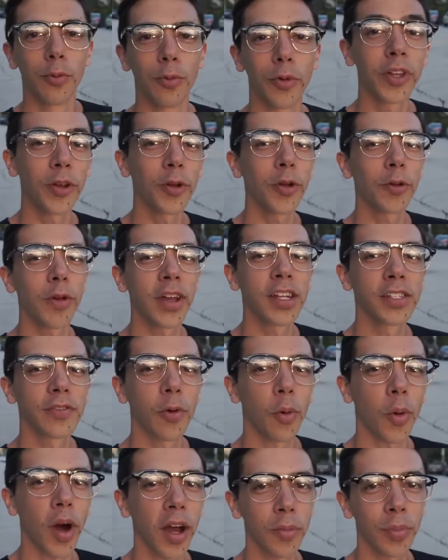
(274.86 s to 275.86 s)
When you're in range of
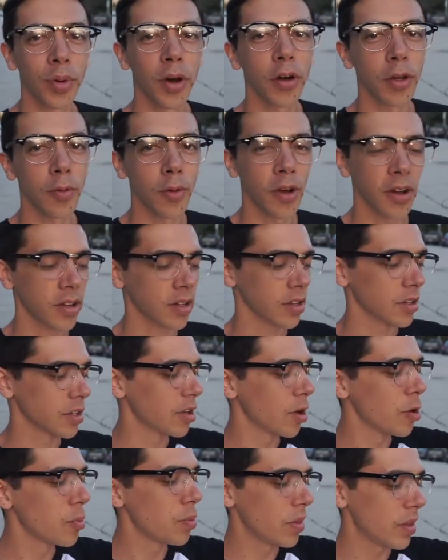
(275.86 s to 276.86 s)
a wild Pokemon,
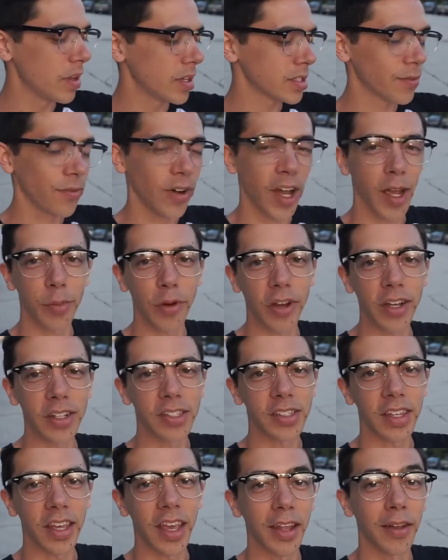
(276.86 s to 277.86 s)
Go Plus
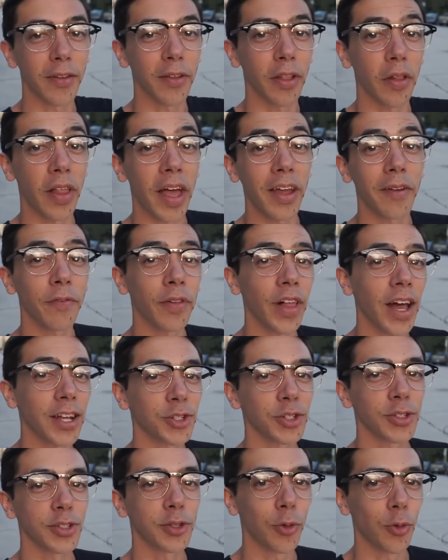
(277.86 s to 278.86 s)
vibrates and the light
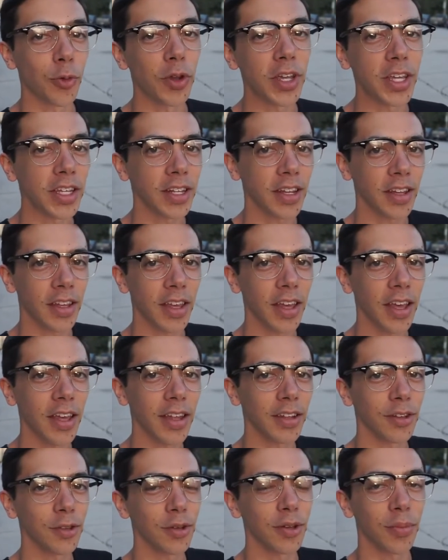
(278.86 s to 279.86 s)
flashes green,
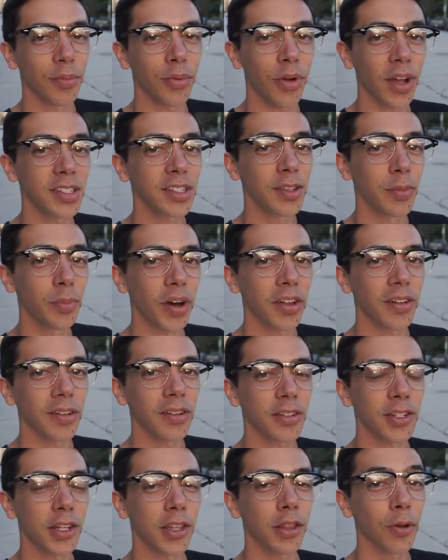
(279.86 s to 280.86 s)
and you can press the
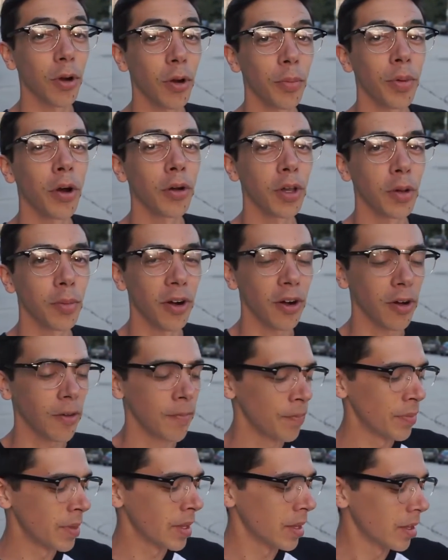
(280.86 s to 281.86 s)
button to throw a Pokeball.
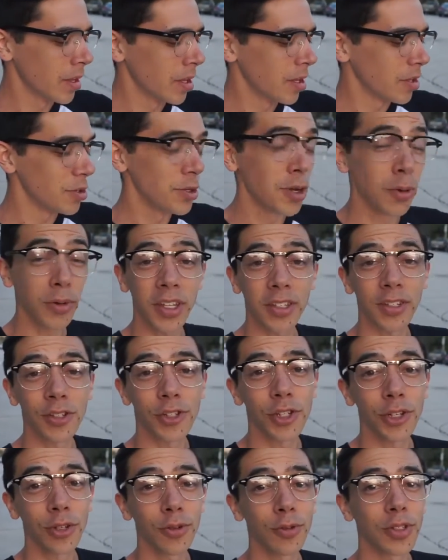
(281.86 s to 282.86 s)
You don't get to
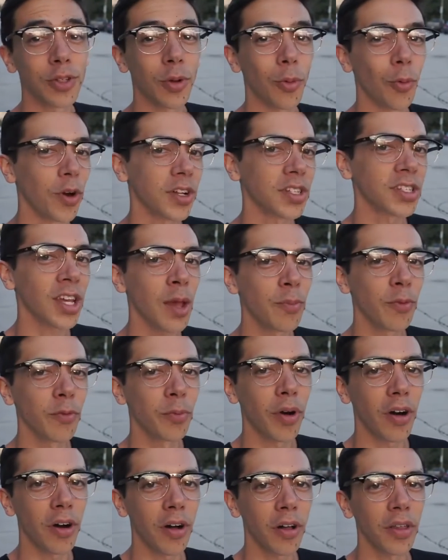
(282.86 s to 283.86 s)
choose what type
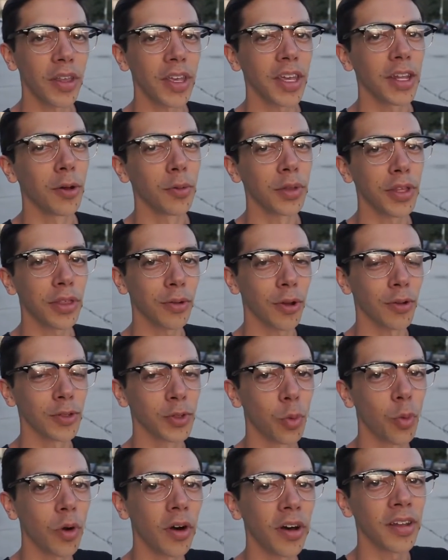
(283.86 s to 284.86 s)
of ball, it only
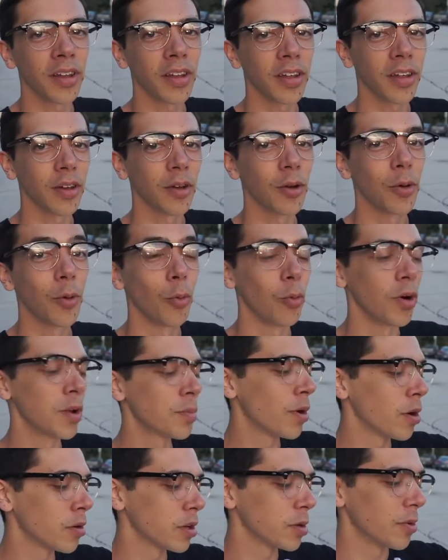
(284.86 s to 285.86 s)
throws one
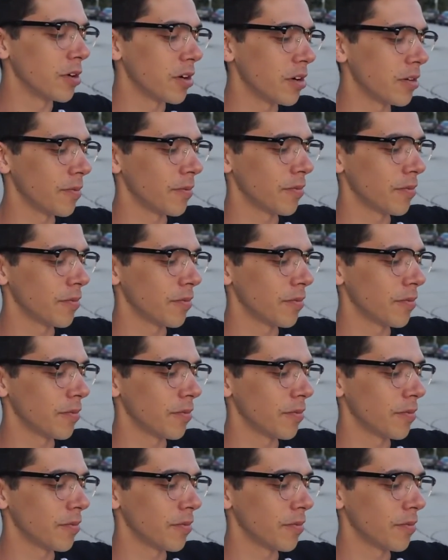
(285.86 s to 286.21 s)
Pokeball,